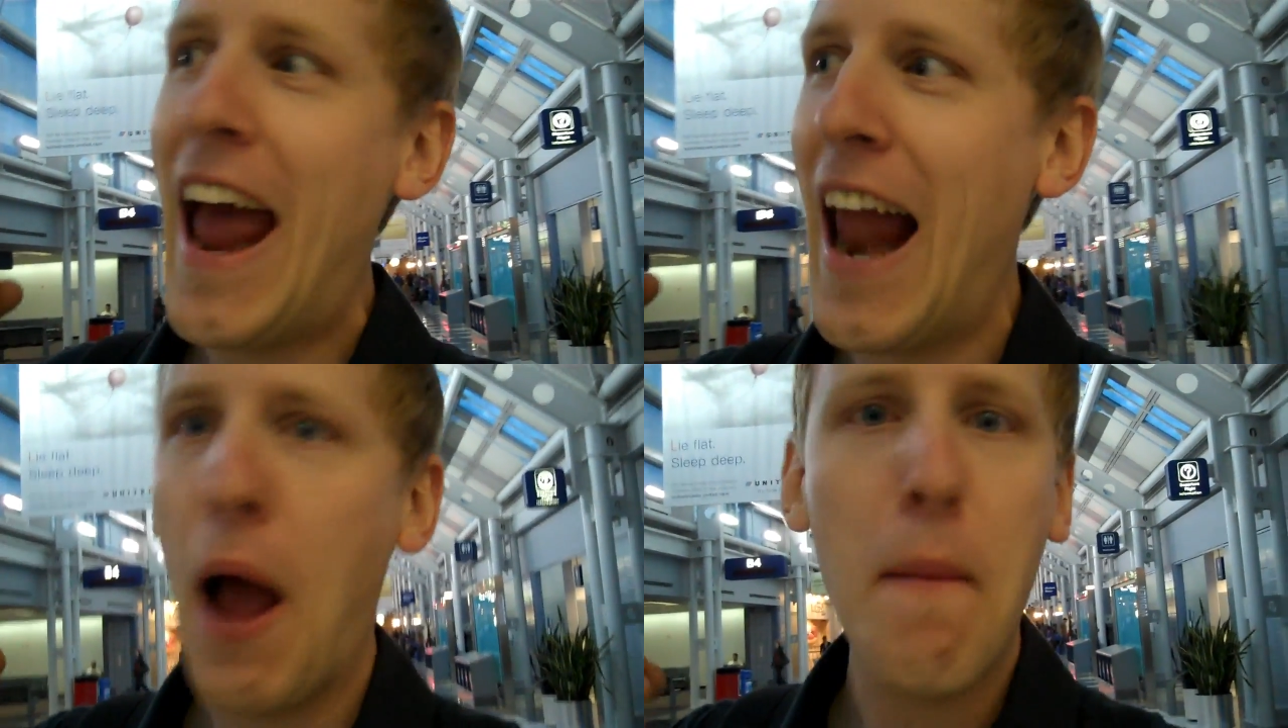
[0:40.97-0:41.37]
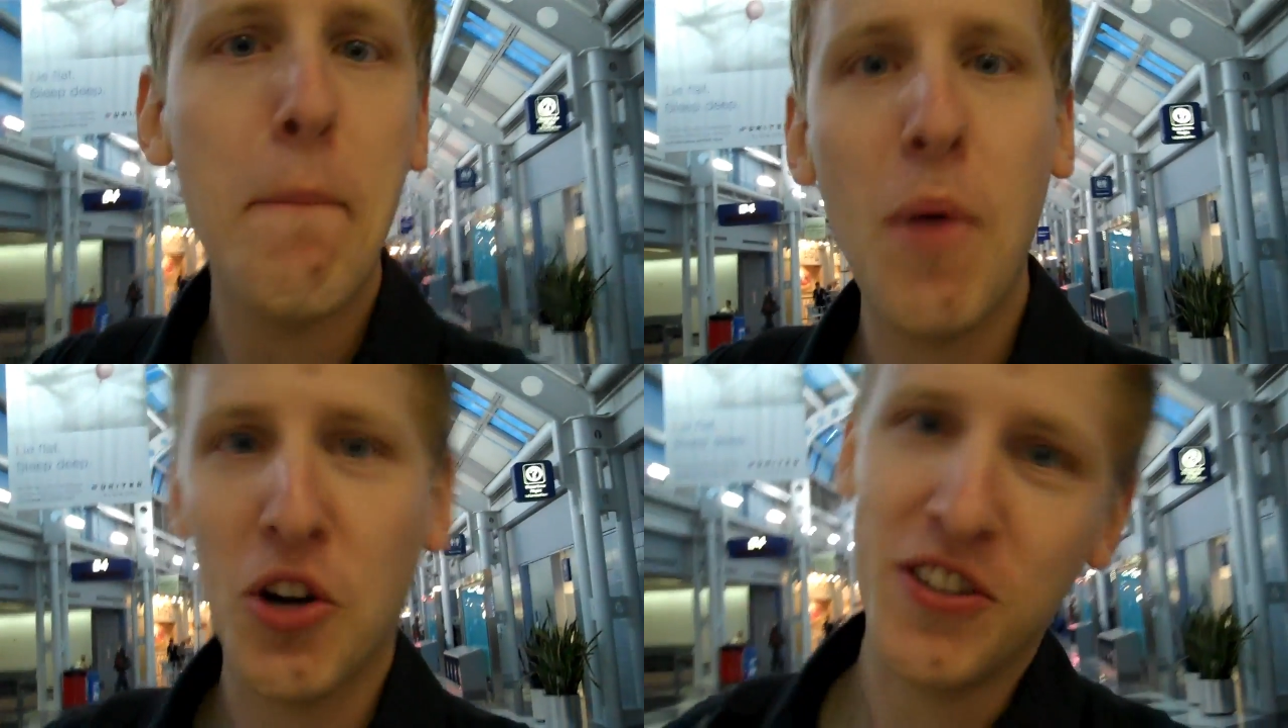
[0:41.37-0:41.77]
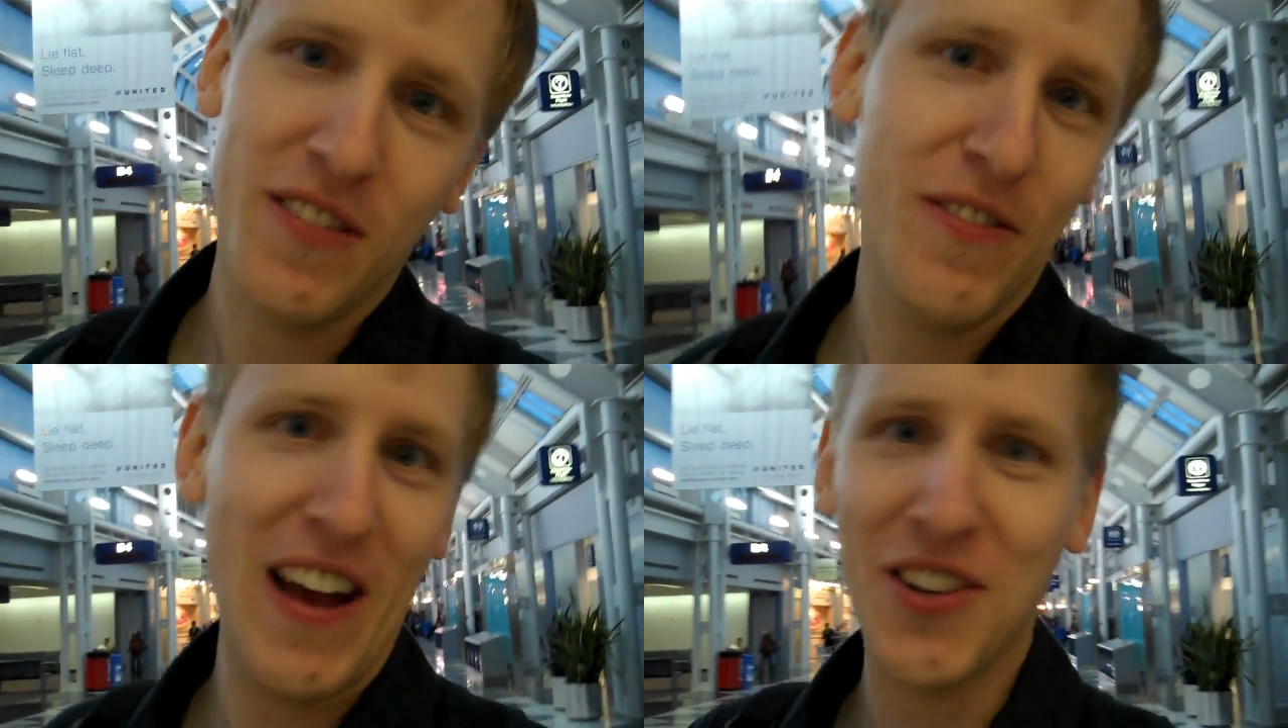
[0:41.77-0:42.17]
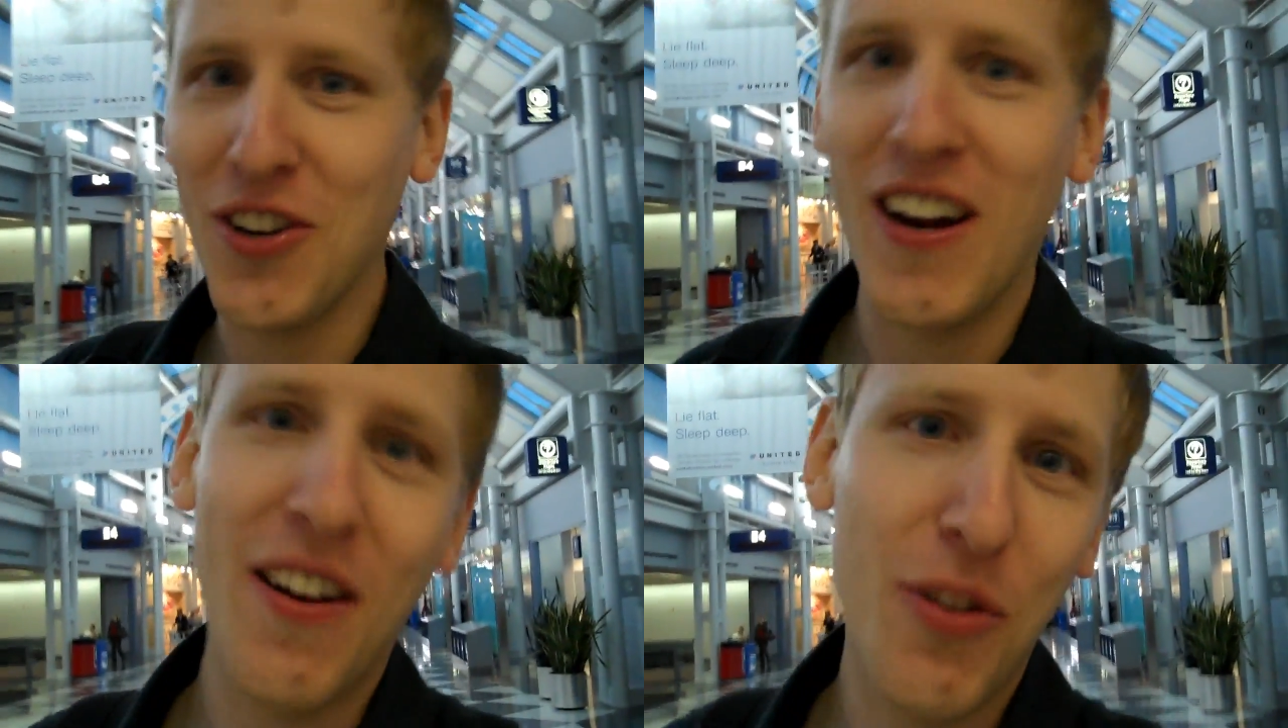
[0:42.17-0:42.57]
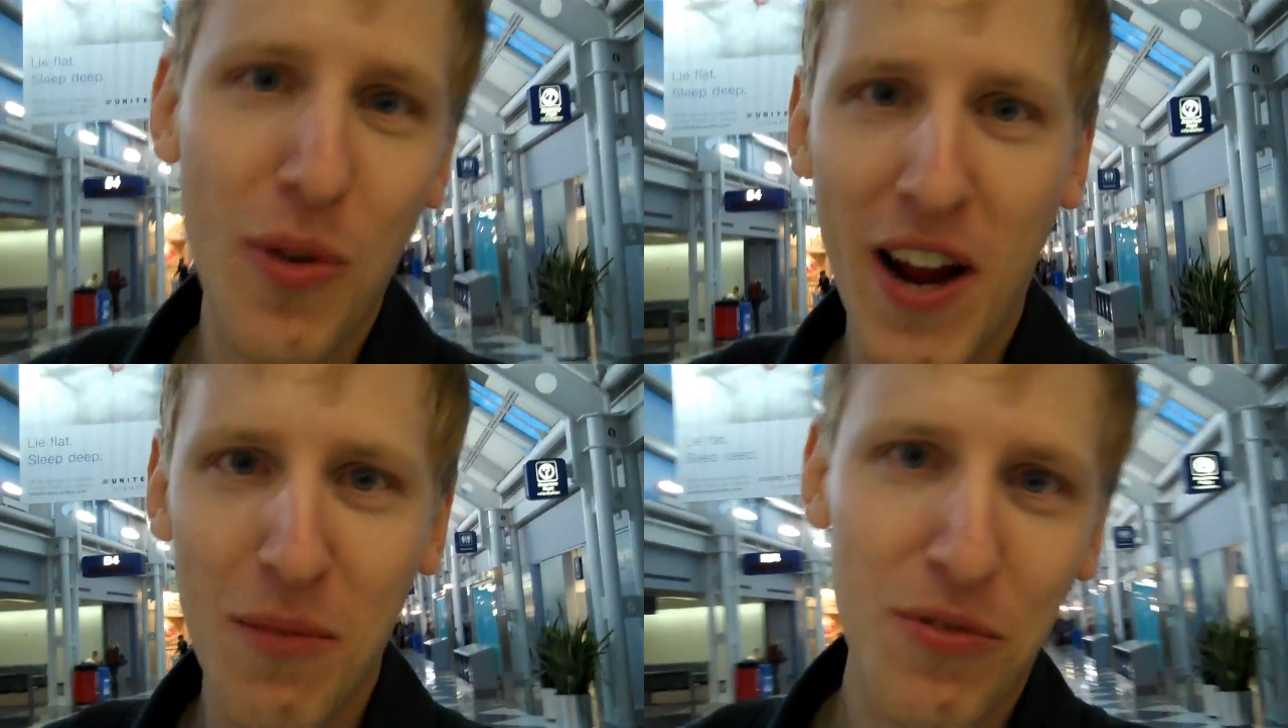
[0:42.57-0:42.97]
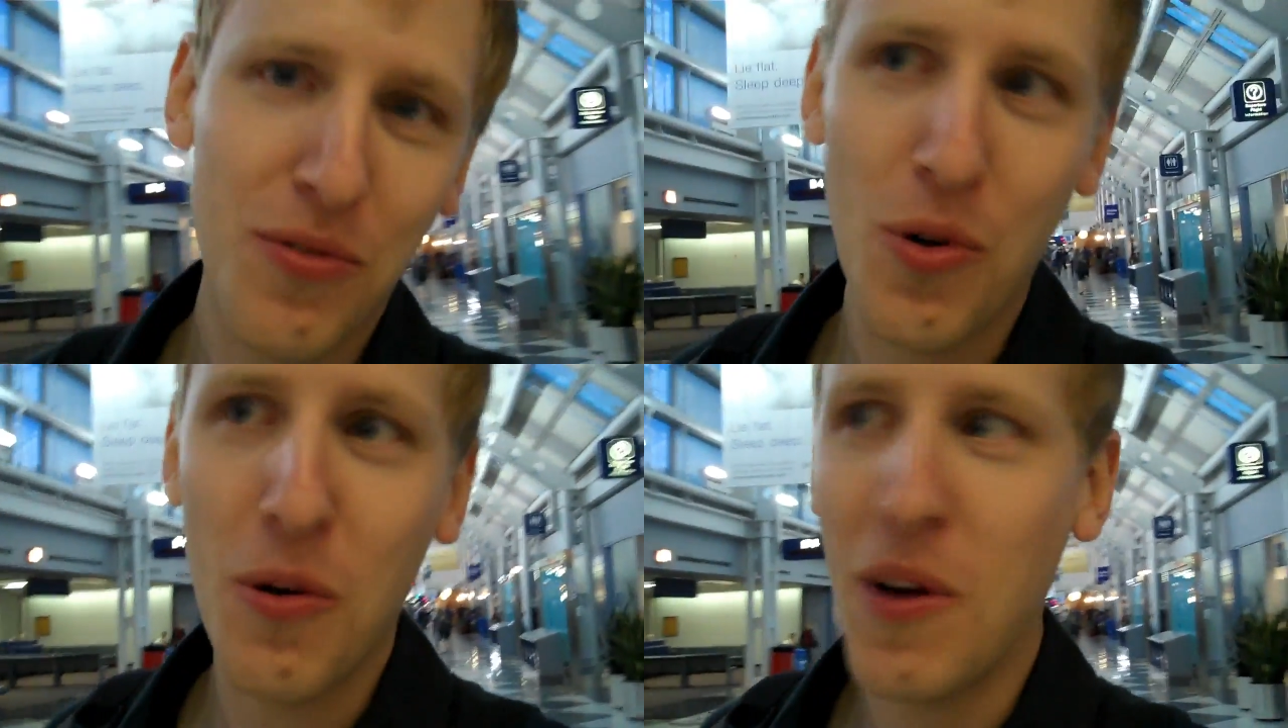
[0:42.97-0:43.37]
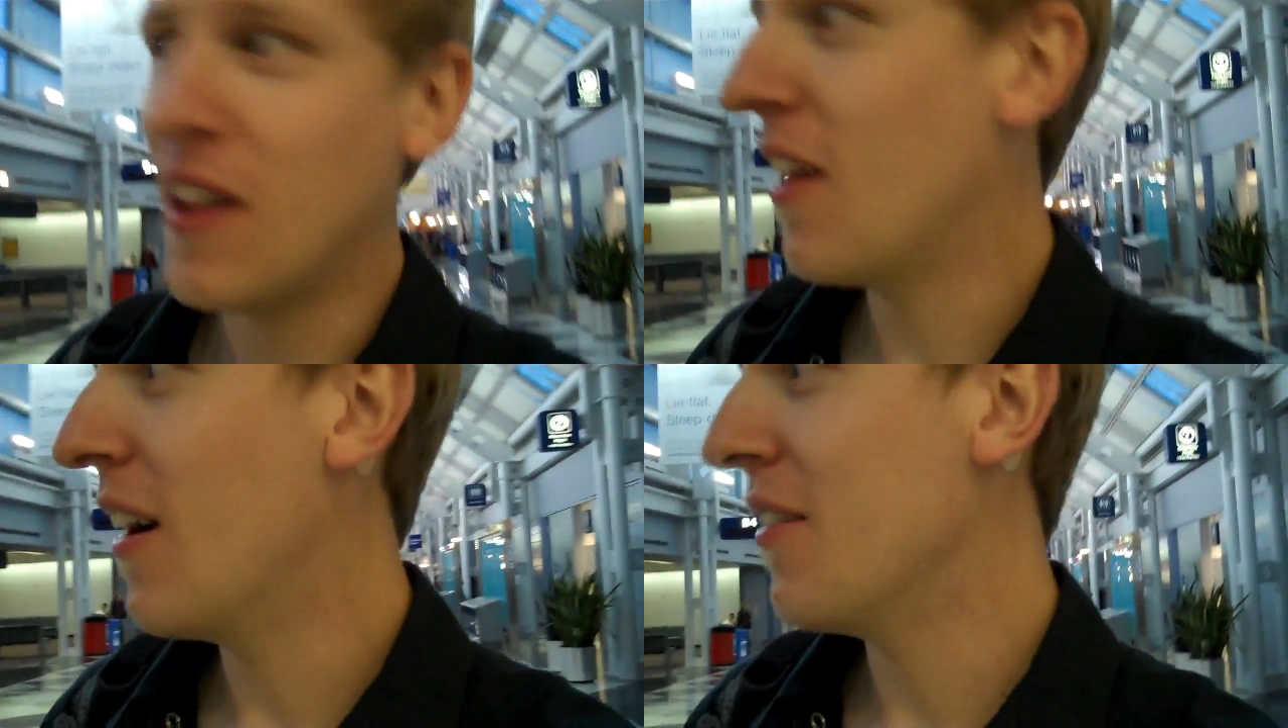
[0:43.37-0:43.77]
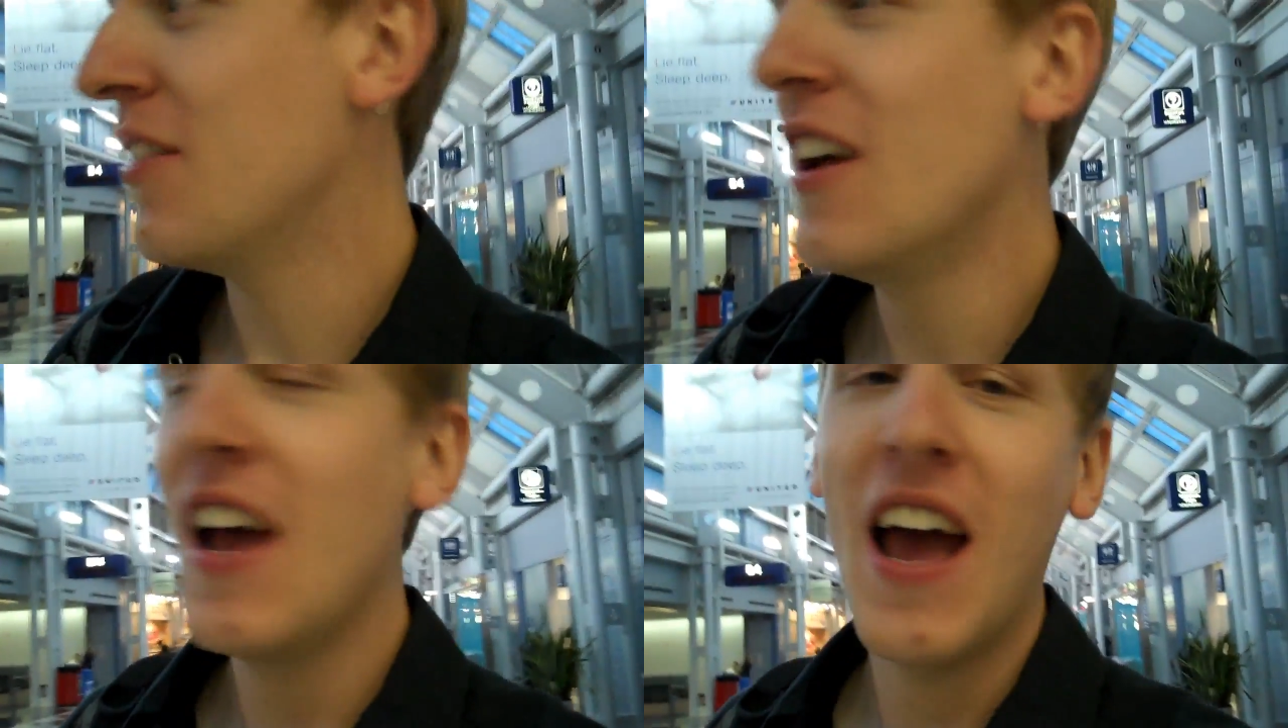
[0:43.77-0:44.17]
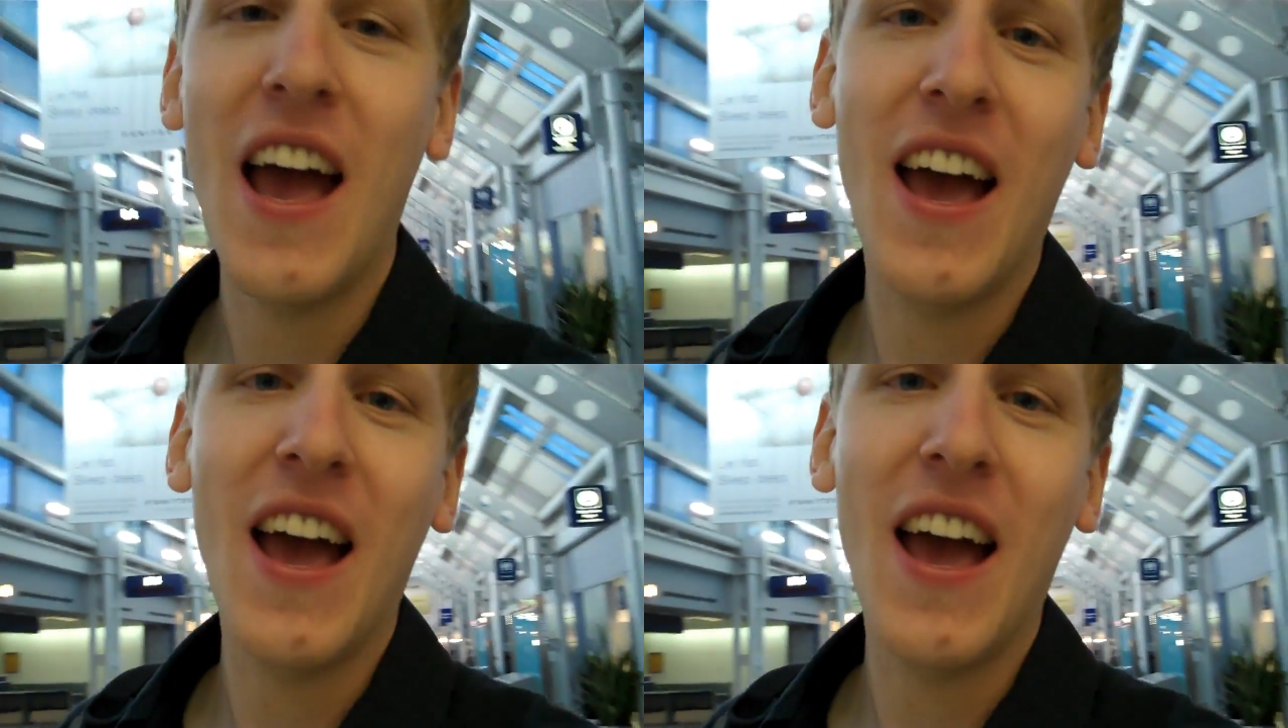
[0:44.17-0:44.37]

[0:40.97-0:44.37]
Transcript: and I booked it faster than I'd ever ran before in my life.